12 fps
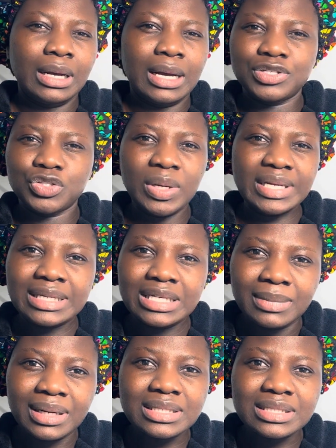I so
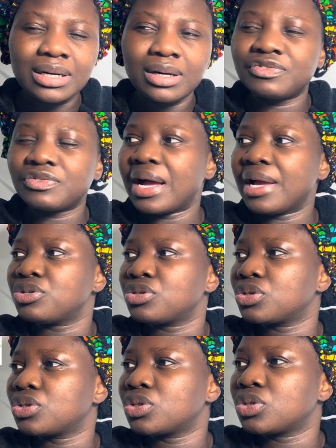hated myself. I
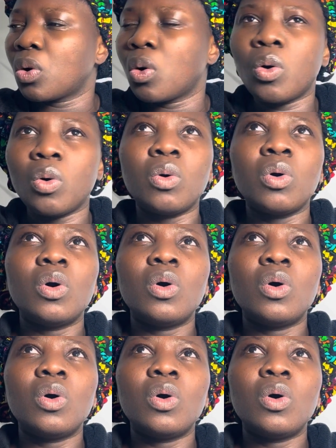so